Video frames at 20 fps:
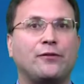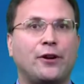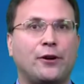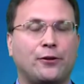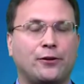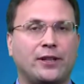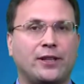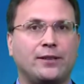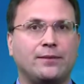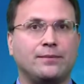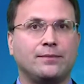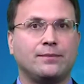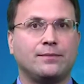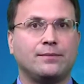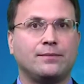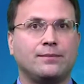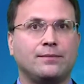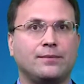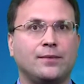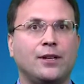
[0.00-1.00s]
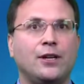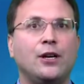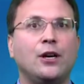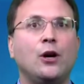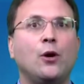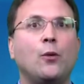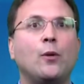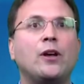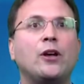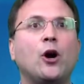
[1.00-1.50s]
and fairly.
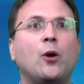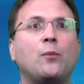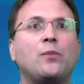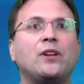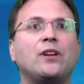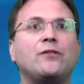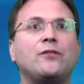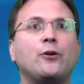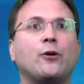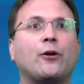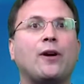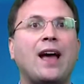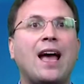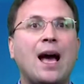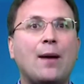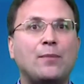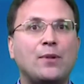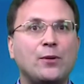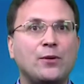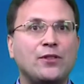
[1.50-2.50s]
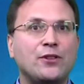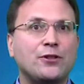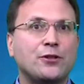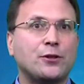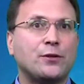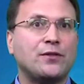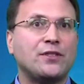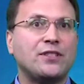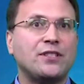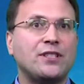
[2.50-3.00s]
We hope that if you are happy with the
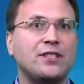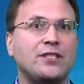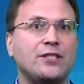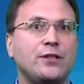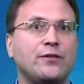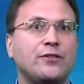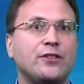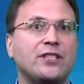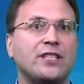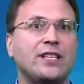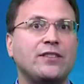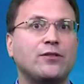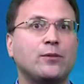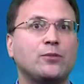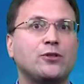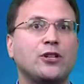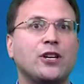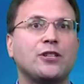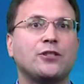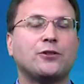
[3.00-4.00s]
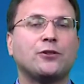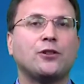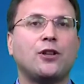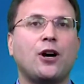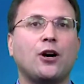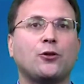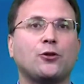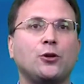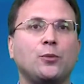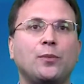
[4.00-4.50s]
services you've received from Chester
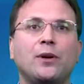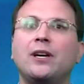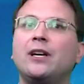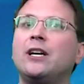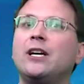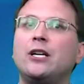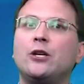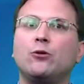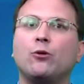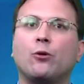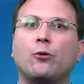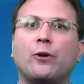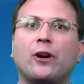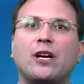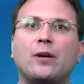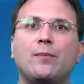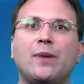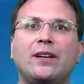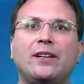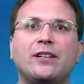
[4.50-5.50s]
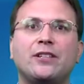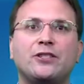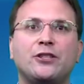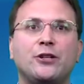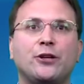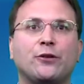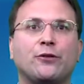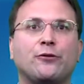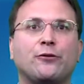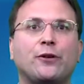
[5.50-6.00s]
Law Group, you will recommend us to
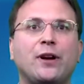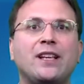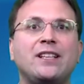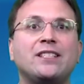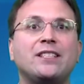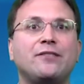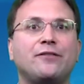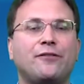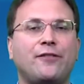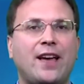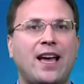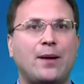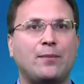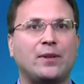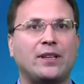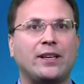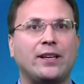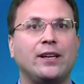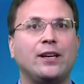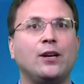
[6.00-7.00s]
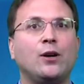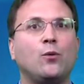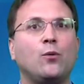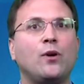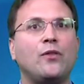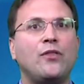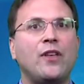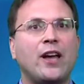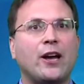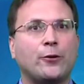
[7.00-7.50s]
your friends and family
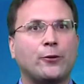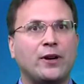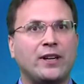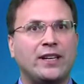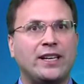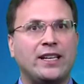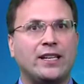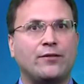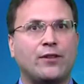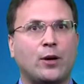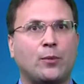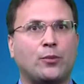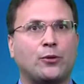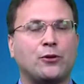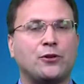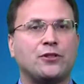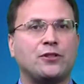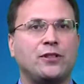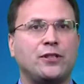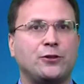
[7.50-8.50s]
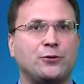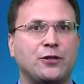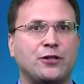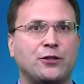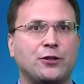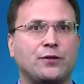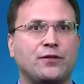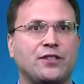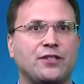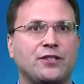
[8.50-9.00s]
when they are in need of our personal injury
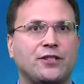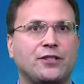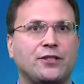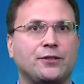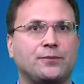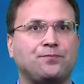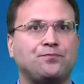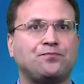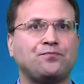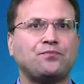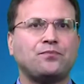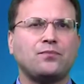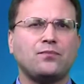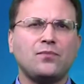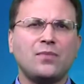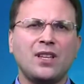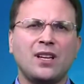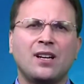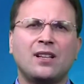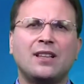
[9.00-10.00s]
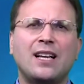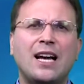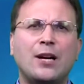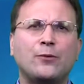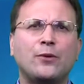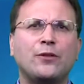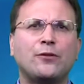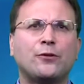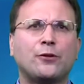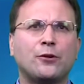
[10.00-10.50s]
services. Client
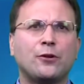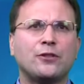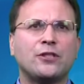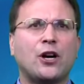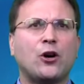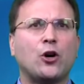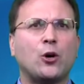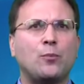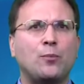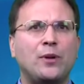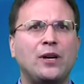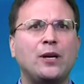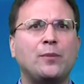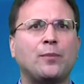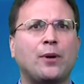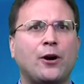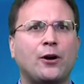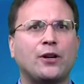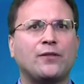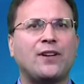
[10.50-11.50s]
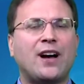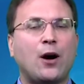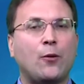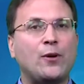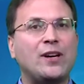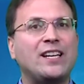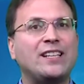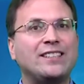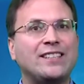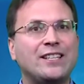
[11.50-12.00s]
referrals are a big part of how we
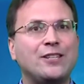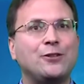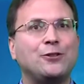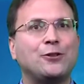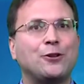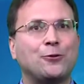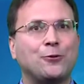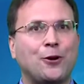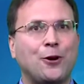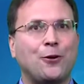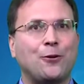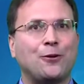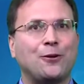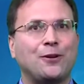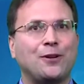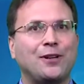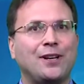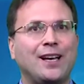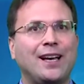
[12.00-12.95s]
continue to grow,